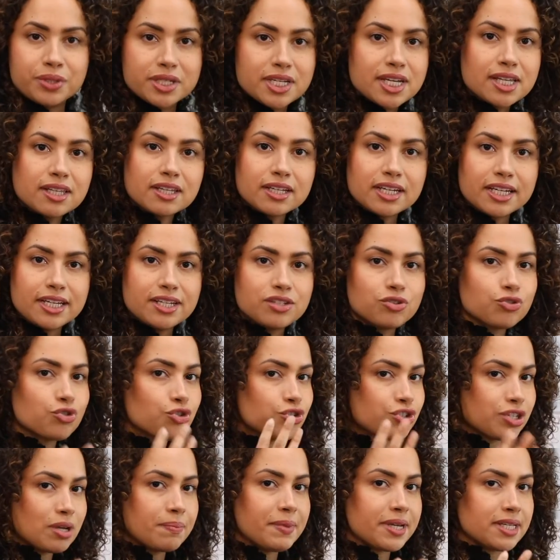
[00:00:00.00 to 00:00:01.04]
utilities. Those
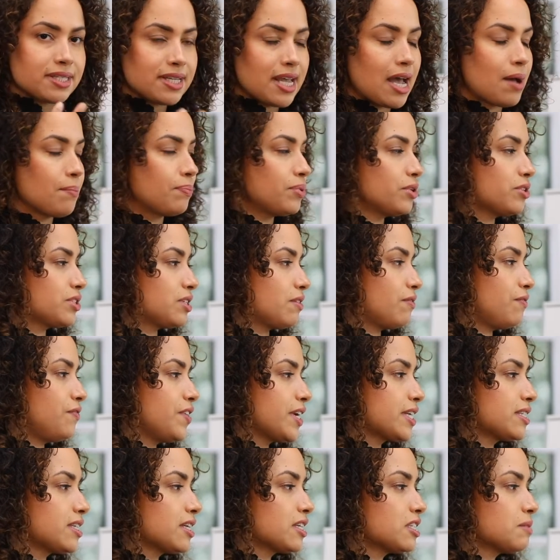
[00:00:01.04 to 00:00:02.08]
are some examples of
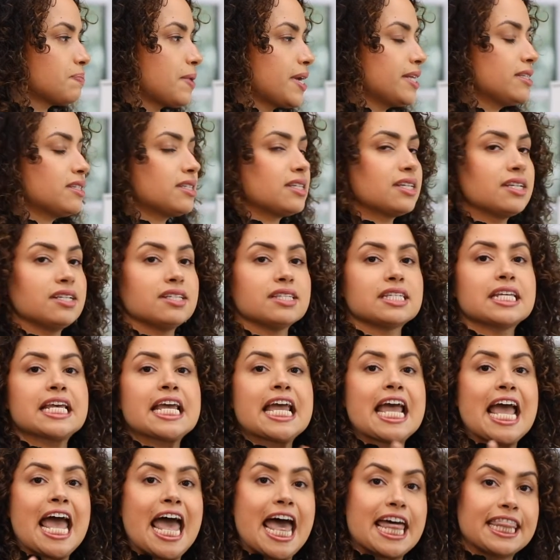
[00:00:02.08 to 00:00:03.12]
fixed expenses.
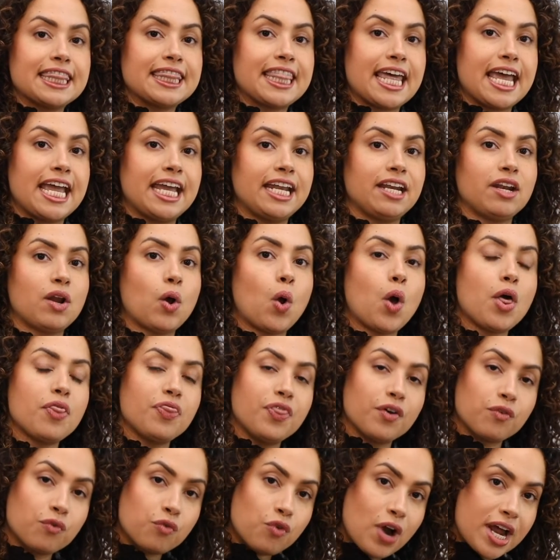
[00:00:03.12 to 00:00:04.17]
And then
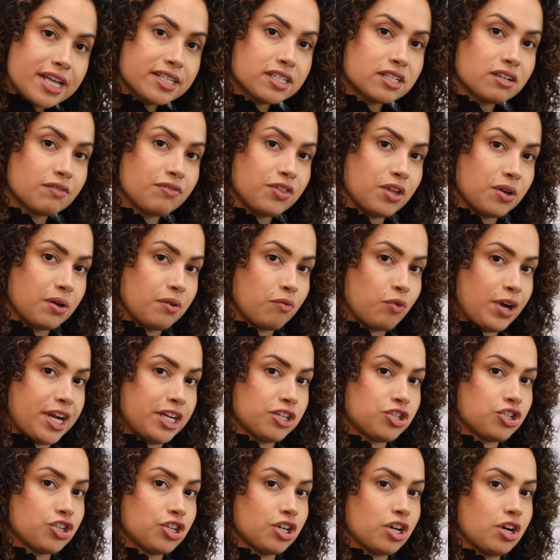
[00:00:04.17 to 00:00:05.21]
the rest of the
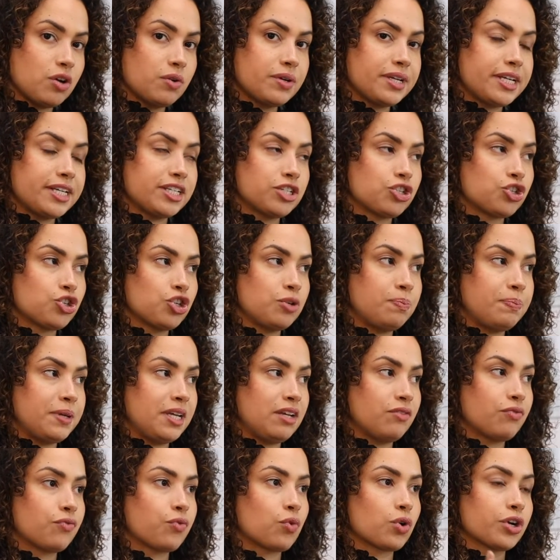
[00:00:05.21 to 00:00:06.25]
ratio should
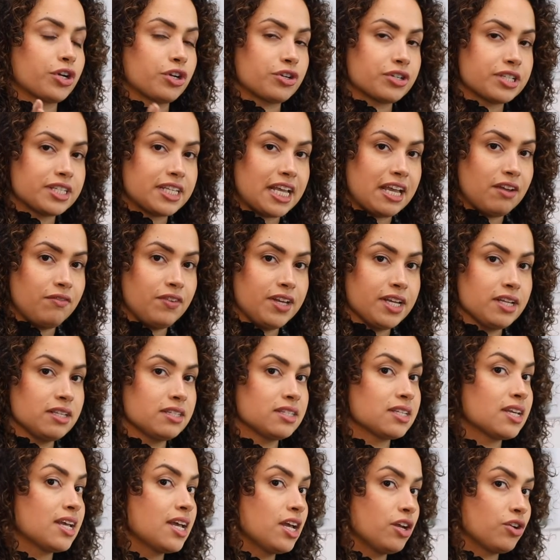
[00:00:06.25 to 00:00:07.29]
be for your
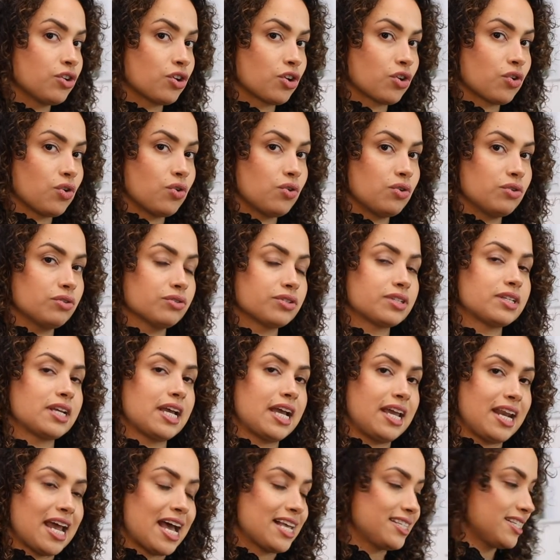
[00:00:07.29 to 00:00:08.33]
savings, your goals,
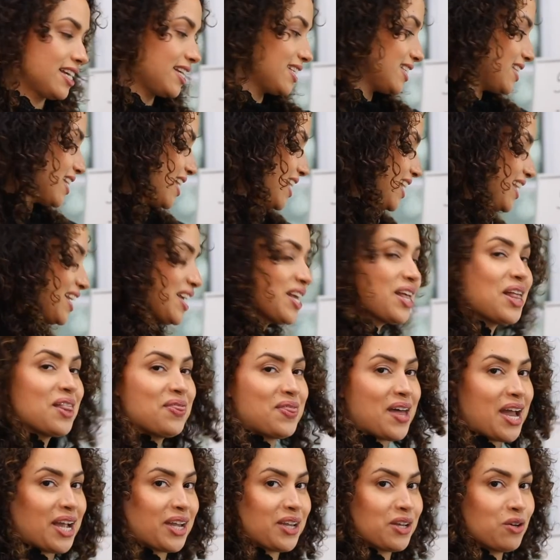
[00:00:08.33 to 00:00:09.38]
and as I said,
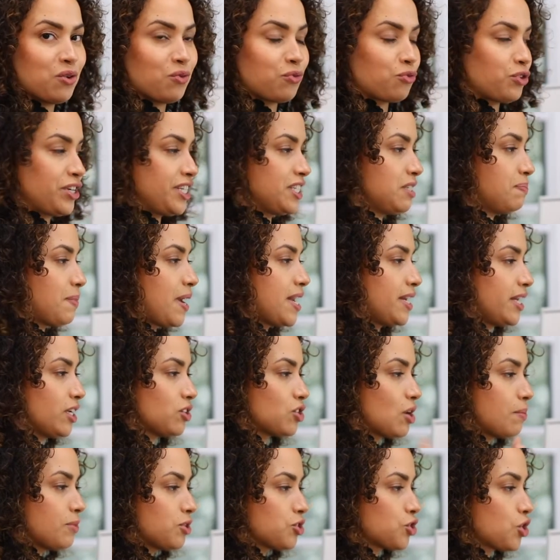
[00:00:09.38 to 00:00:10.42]
that guilt-free spending.
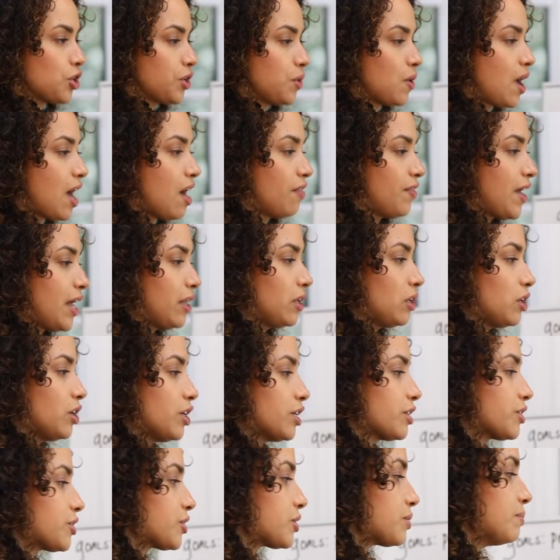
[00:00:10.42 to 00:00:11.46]
So I'm going to show you how that
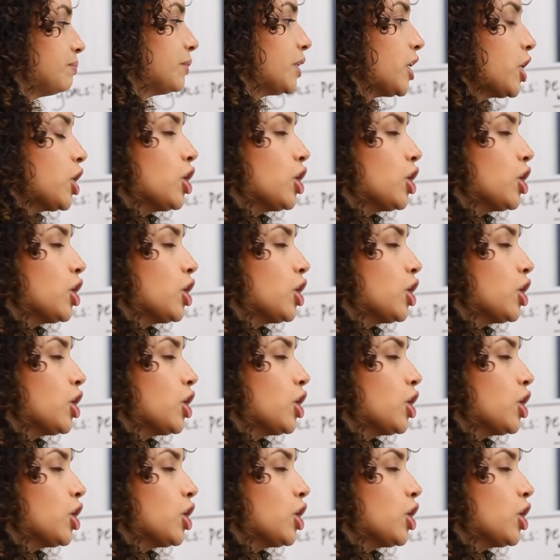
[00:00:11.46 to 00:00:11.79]
looks.